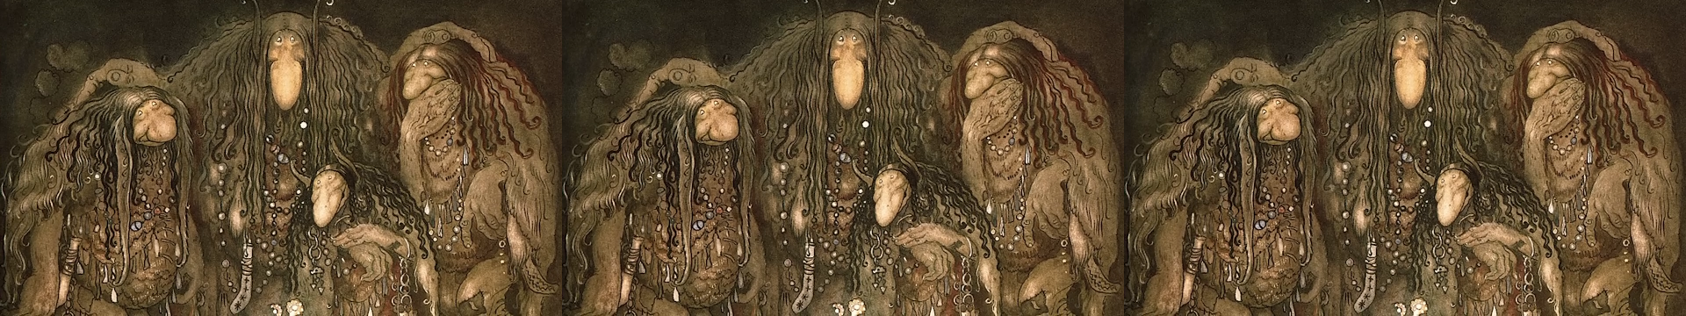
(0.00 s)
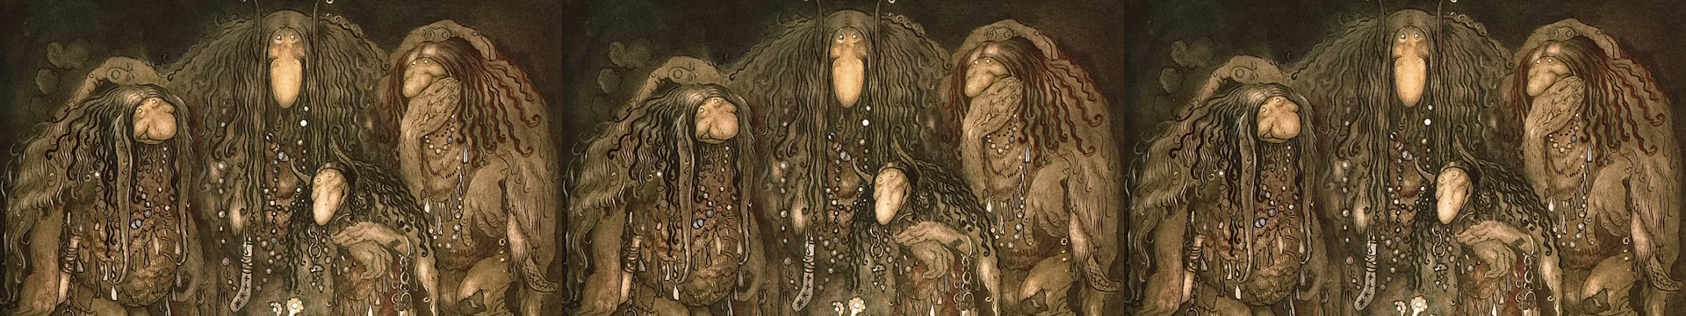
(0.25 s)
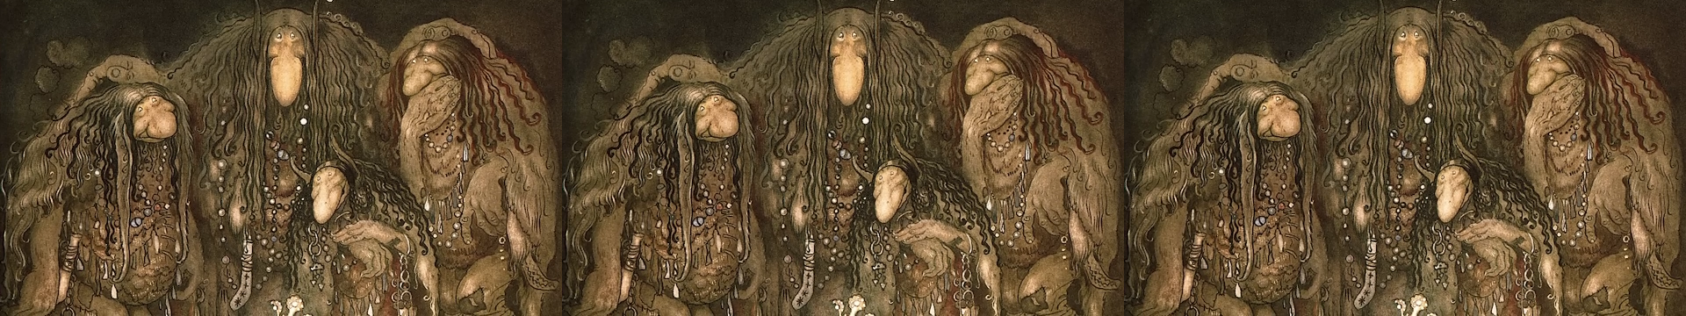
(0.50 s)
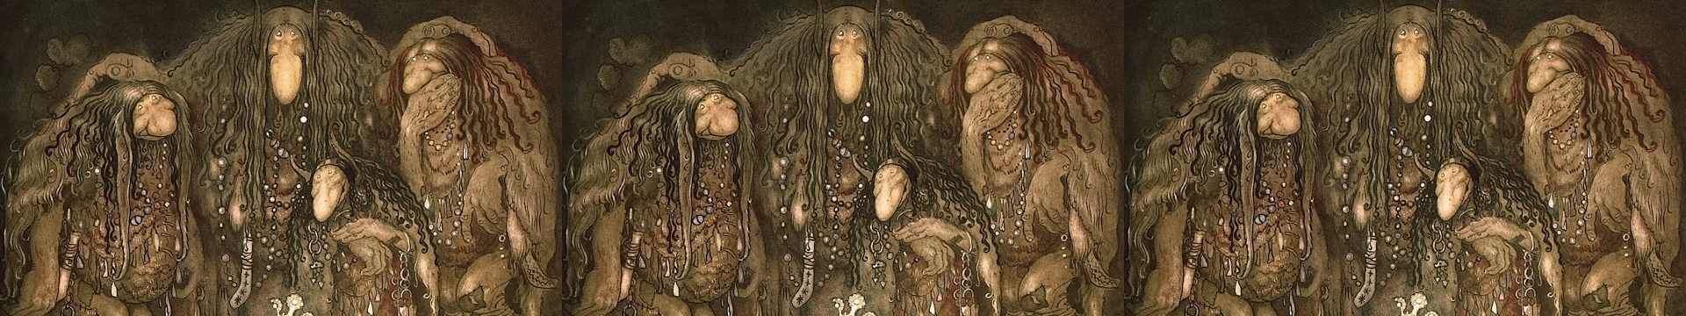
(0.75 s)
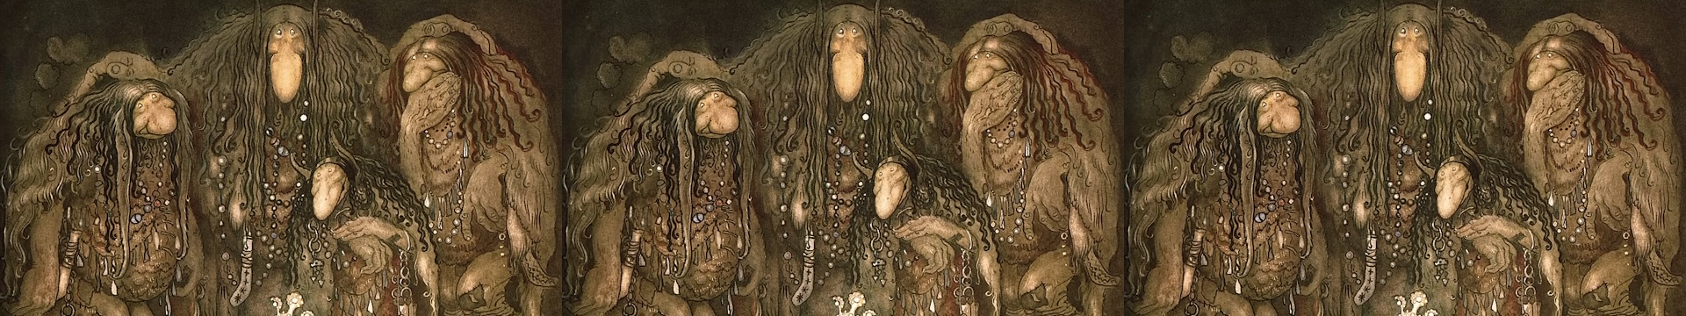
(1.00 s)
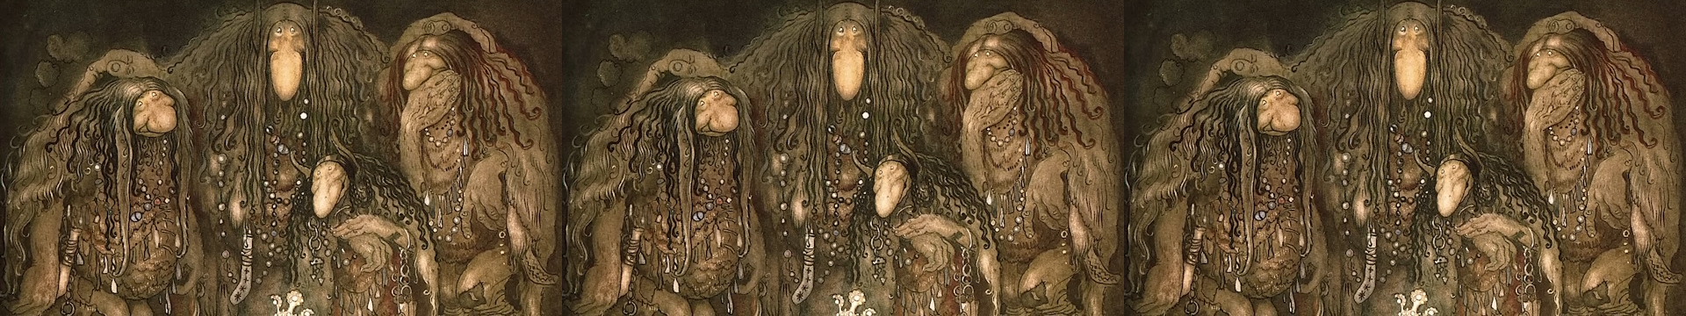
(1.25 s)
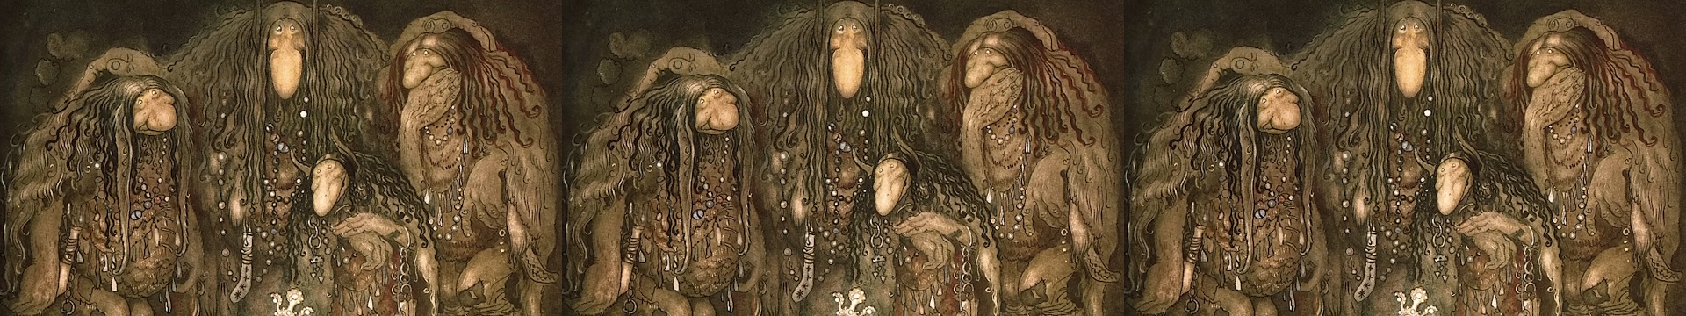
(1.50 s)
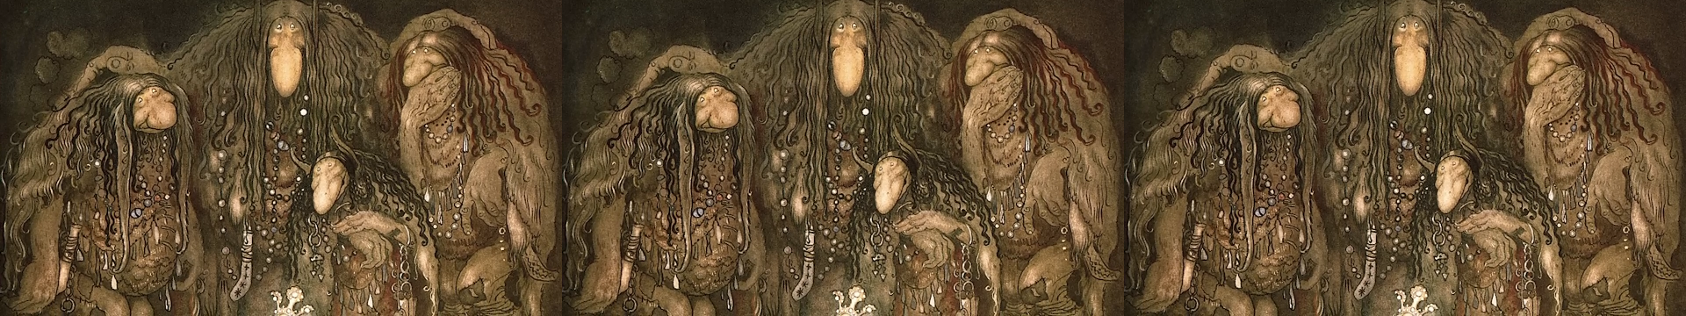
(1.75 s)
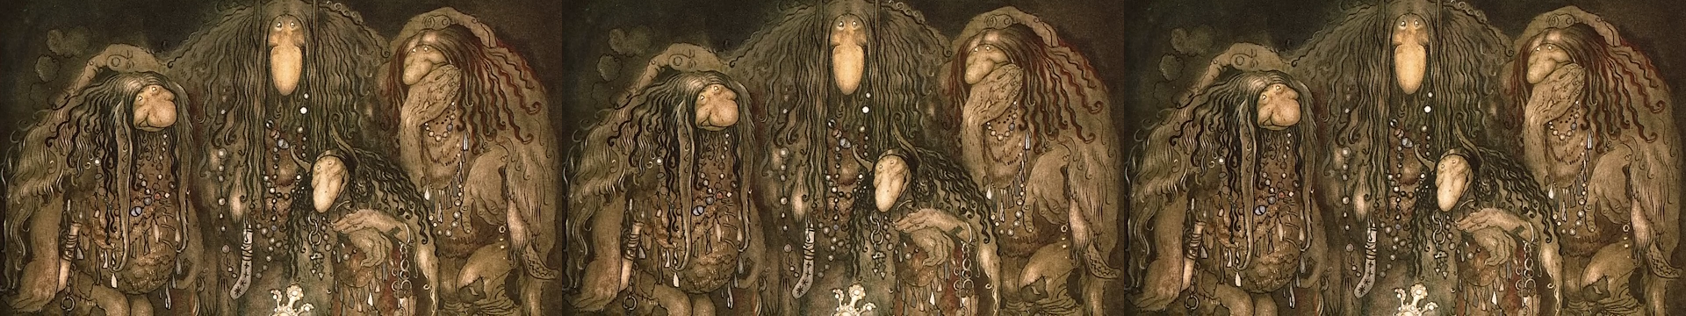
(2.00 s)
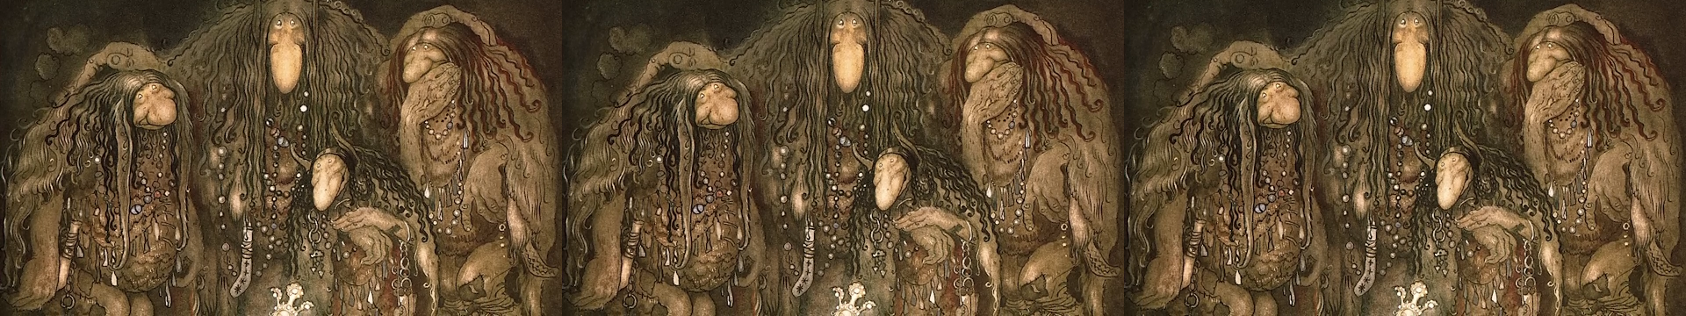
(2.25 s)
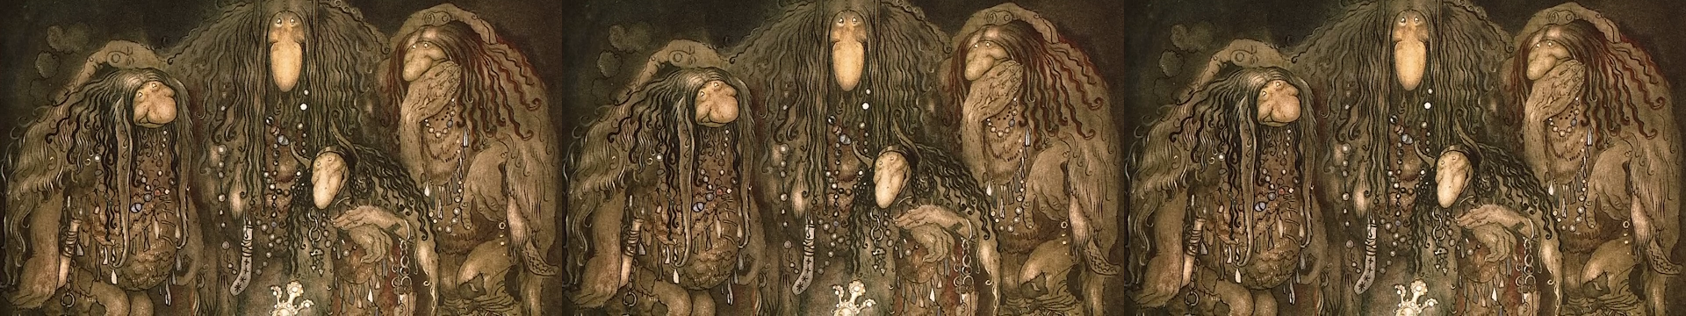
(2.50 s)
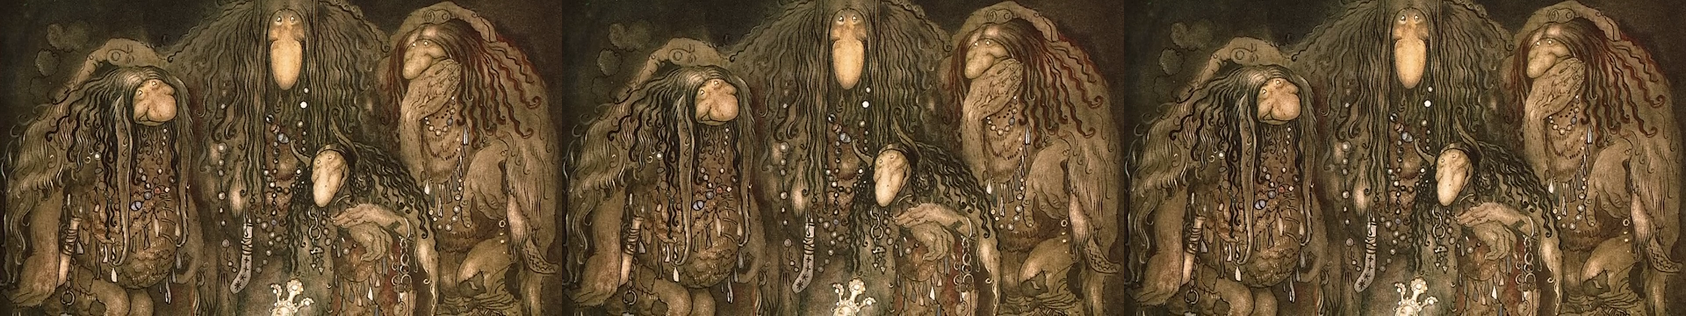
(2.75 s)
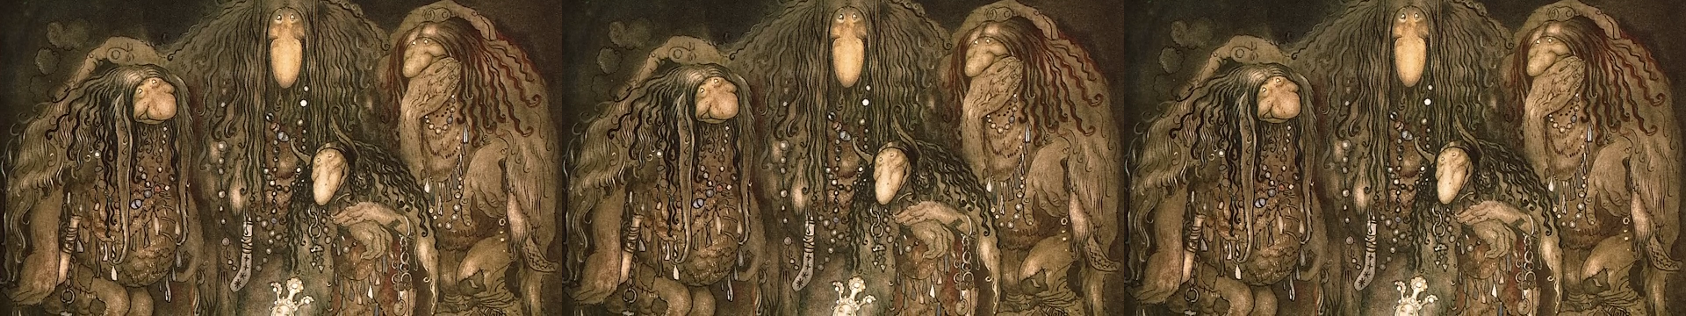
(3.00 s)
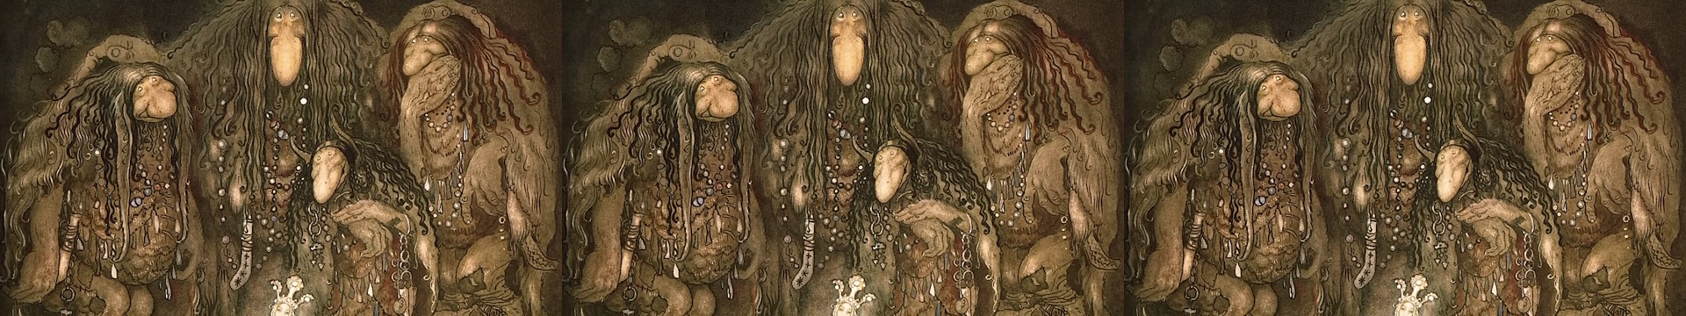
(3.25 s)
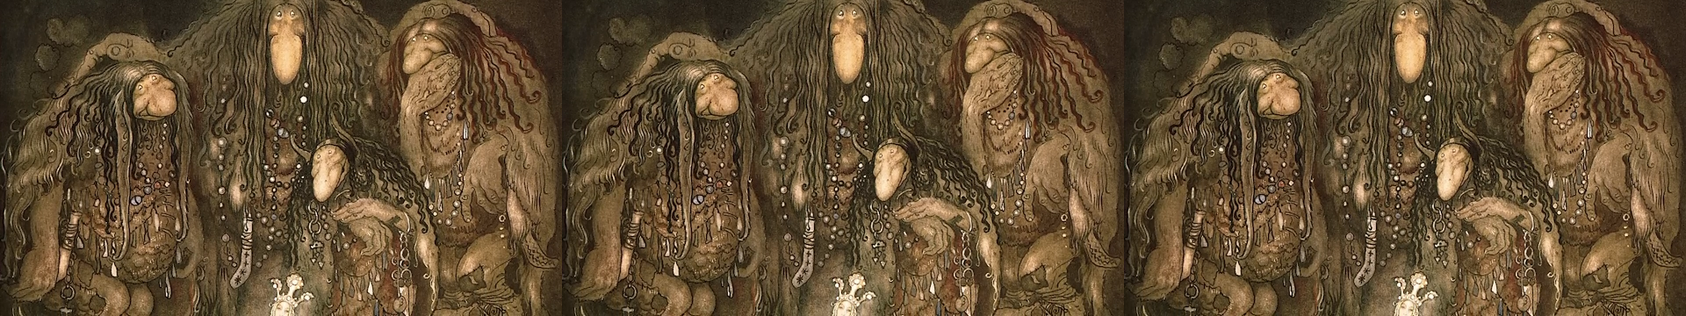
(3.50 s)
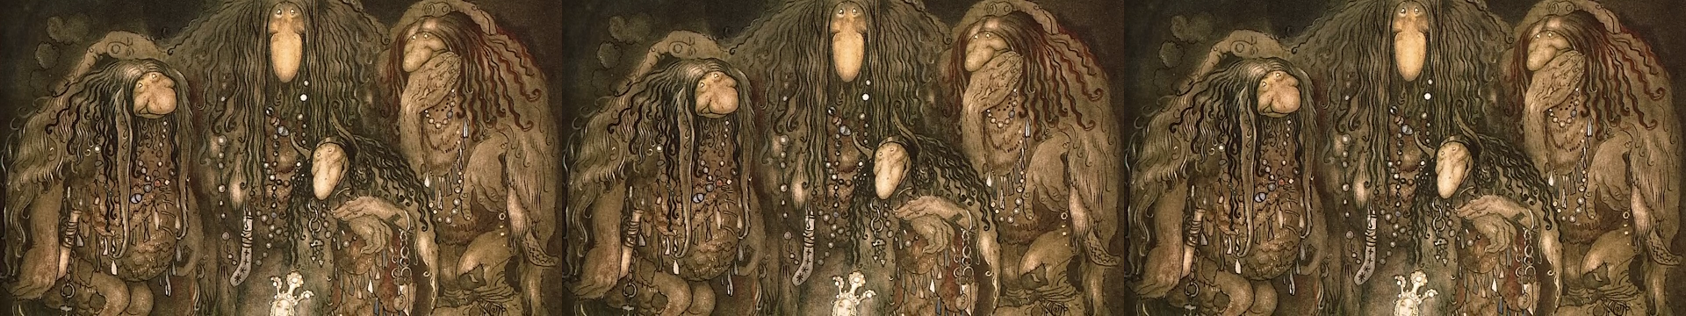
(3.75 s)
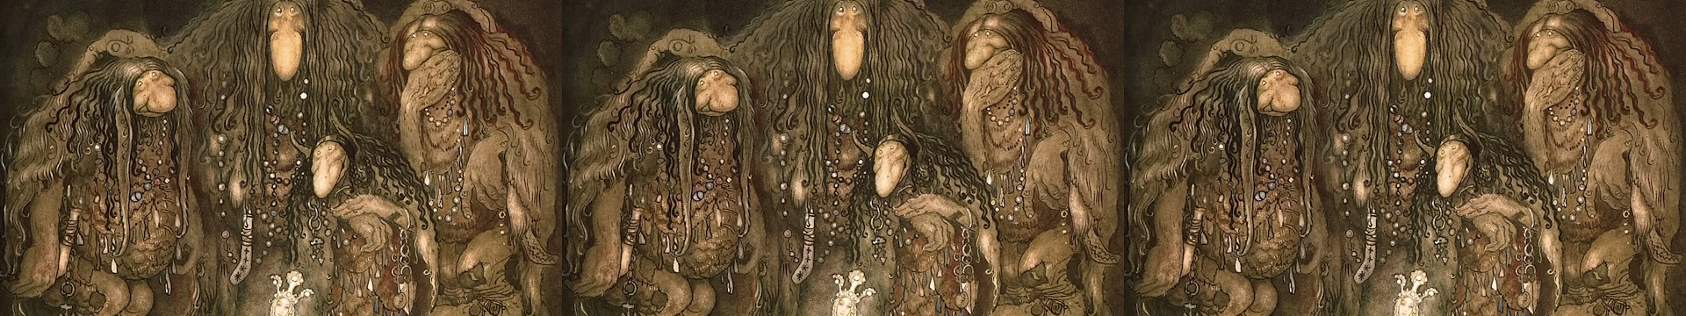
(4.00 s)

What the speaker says: [unreadable: no face in view]